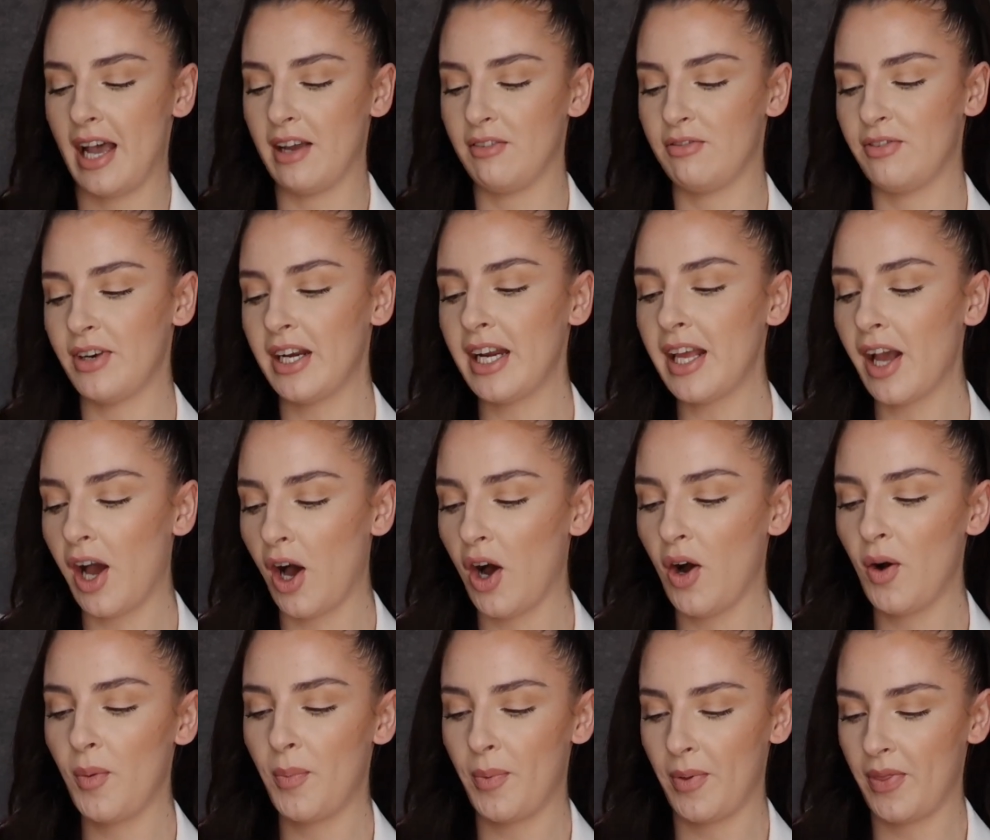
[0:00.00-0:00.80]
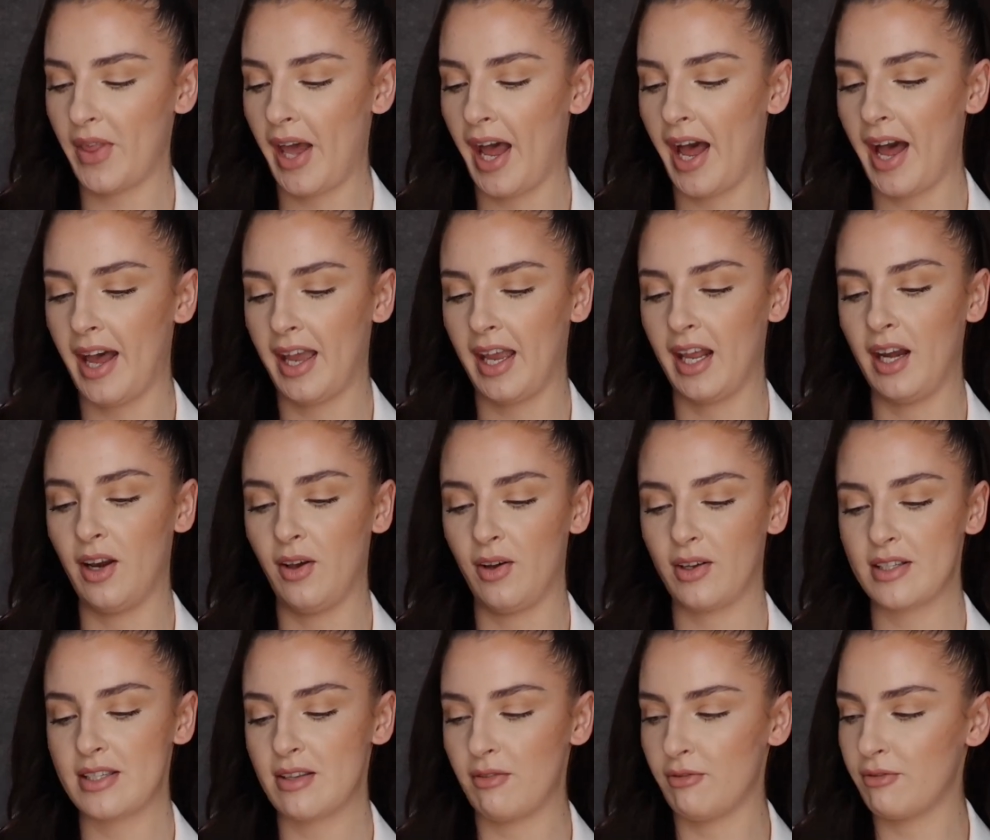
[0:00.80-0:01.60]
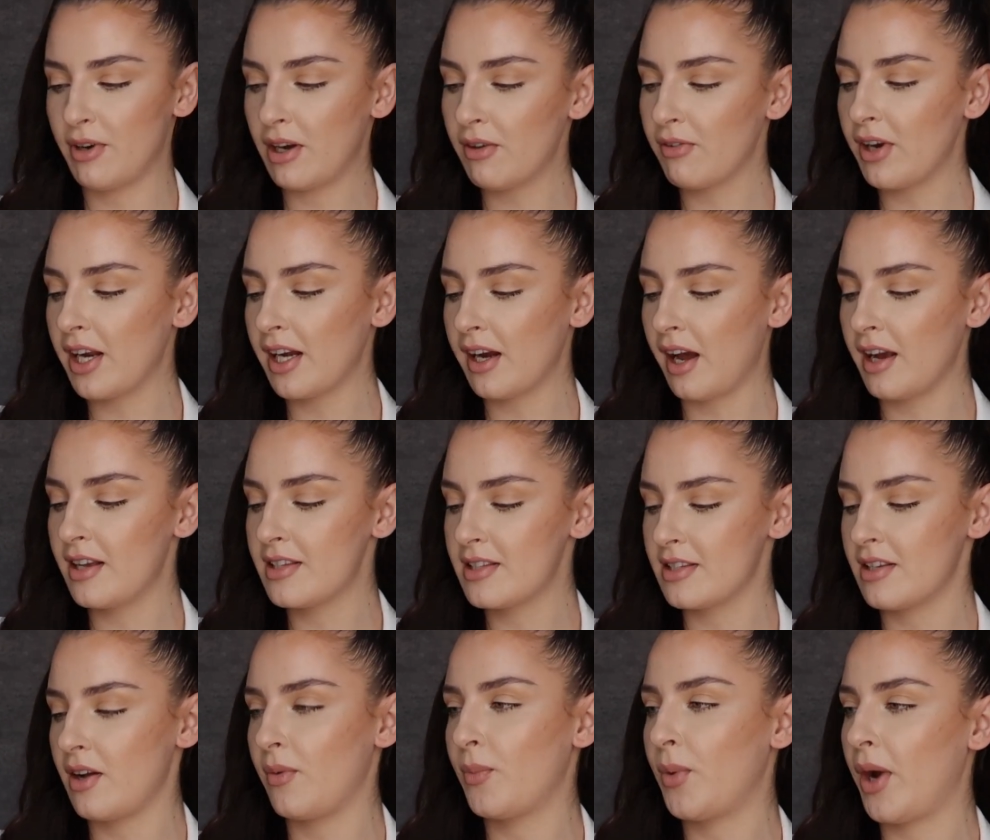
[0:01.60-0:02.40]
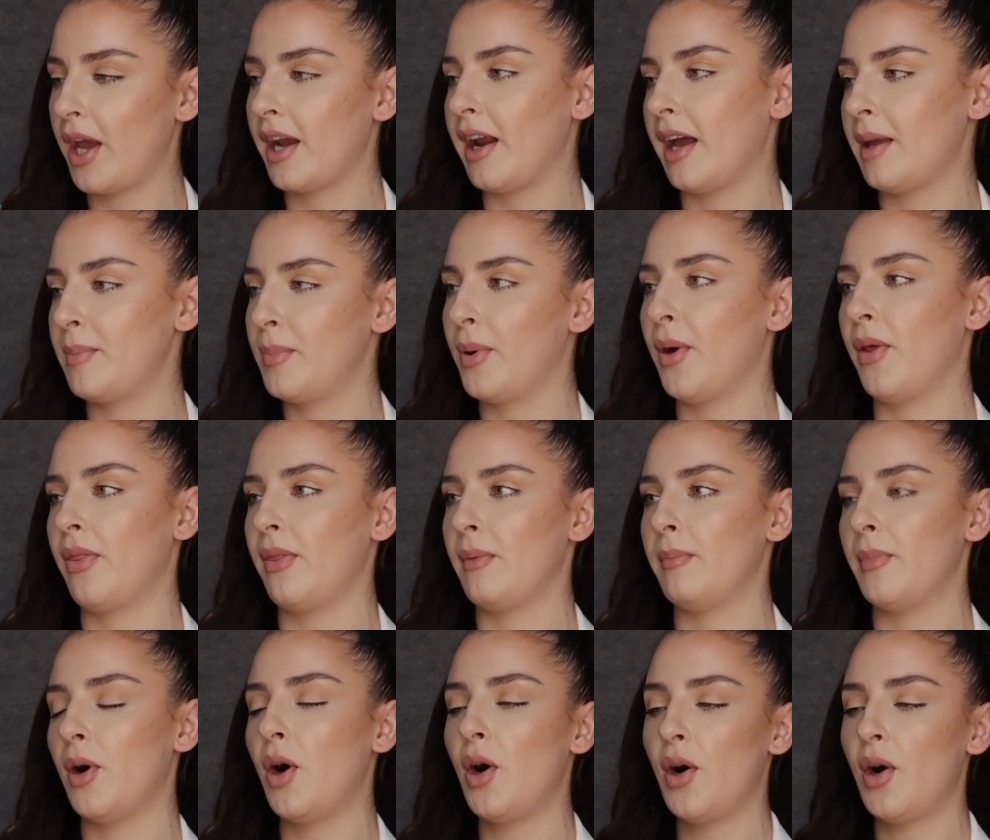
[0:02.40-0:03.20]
I really hope that it looks really, really nice when I put them